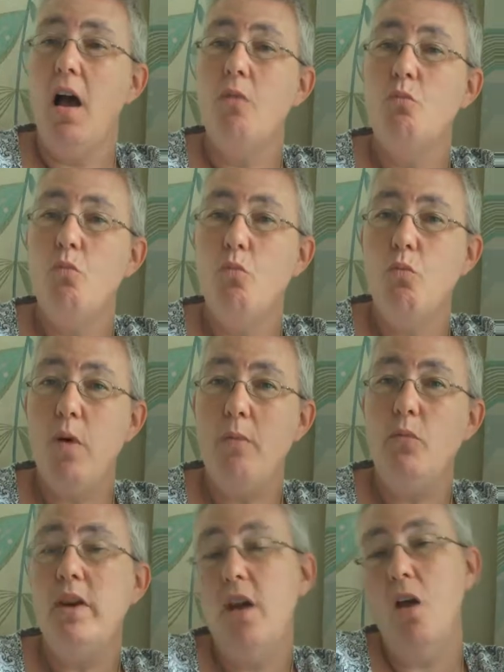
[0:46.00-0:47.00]
And
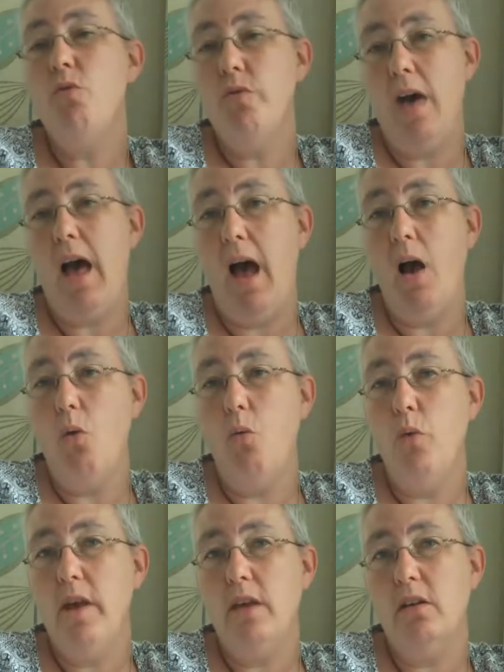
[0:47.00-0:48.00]
when we know that,
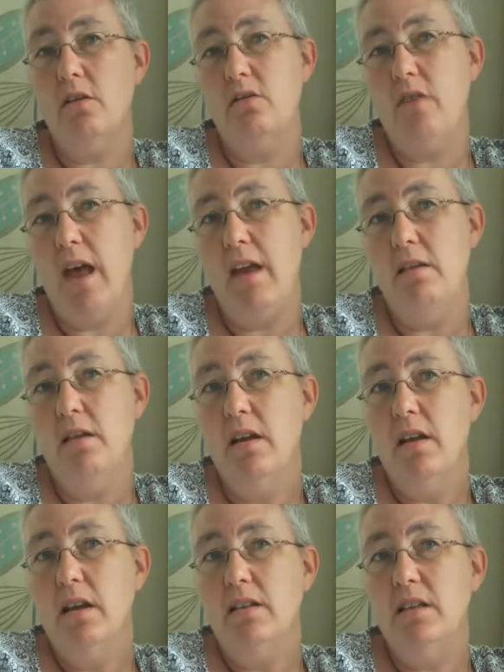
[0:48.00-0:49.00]
we can then
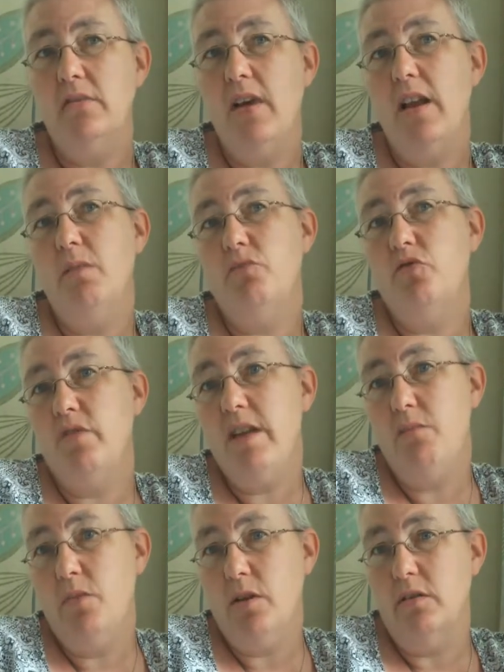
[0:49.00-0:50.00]
develop
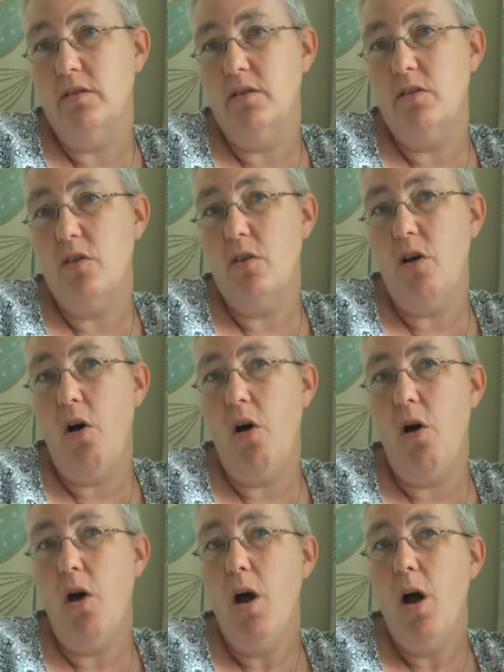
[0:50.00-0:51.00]
treatments that
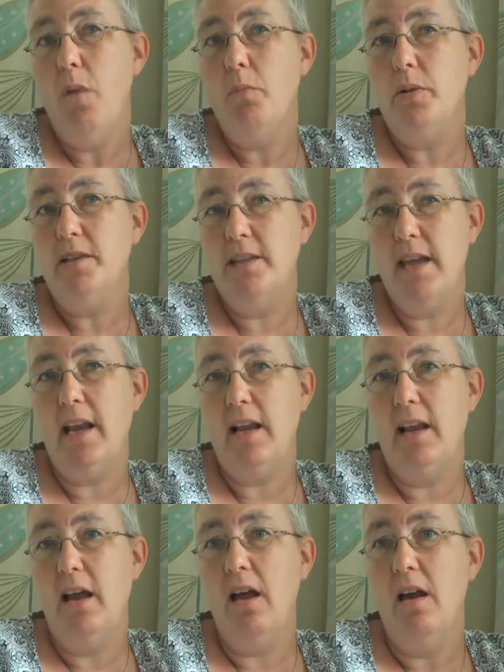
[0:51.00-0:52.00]
are
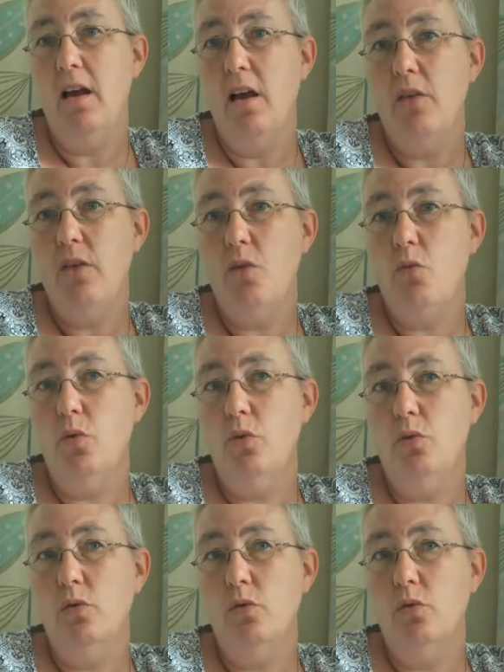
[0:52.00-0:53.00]
particular, that
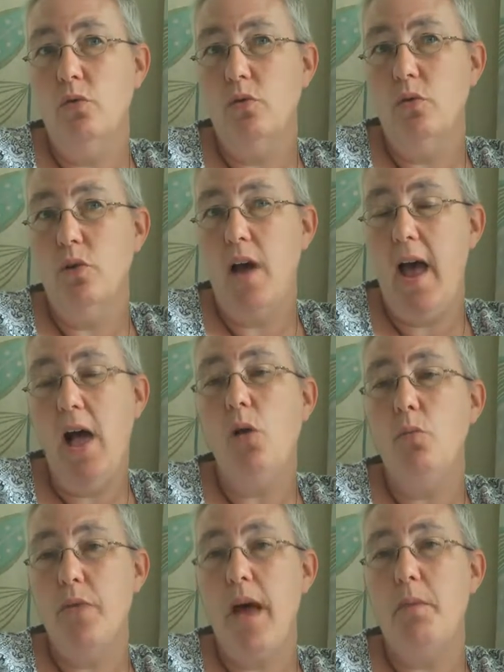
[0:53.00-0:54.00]
will
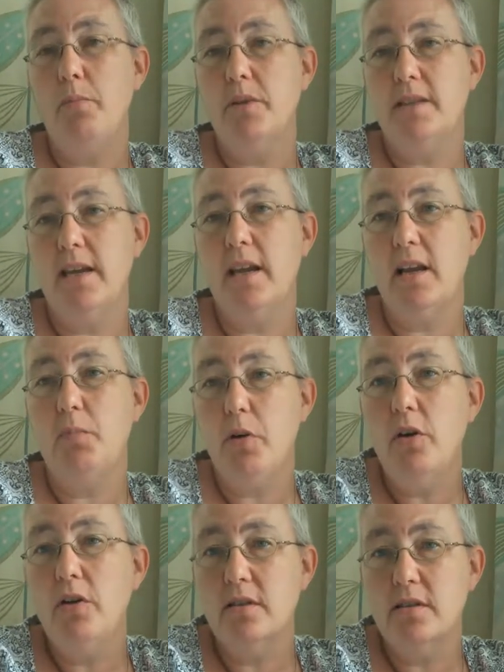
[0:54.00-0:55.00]
help that particular
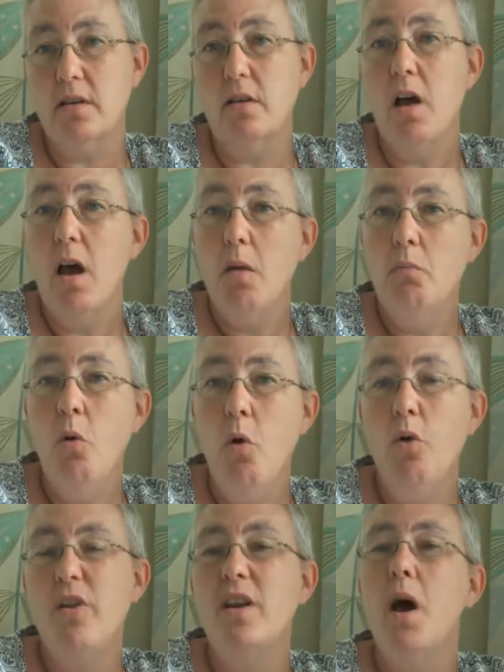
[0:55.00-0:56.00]
person
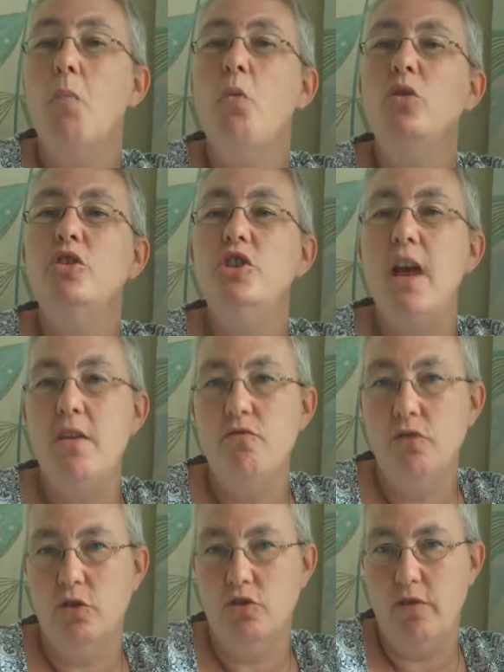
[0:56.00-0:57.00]
more than a more
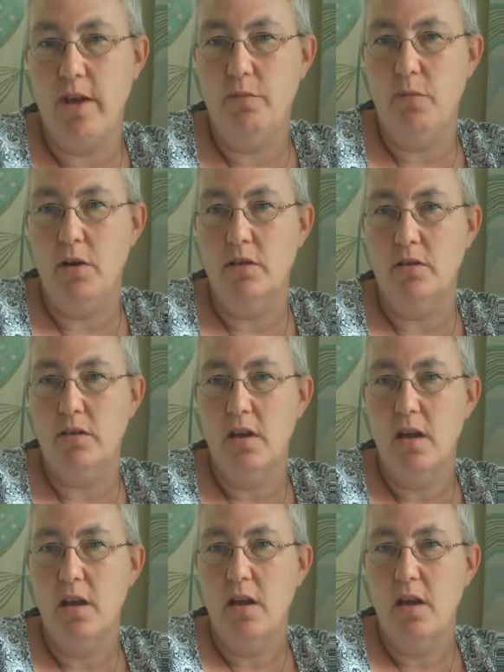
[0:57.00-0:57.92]
general treatment.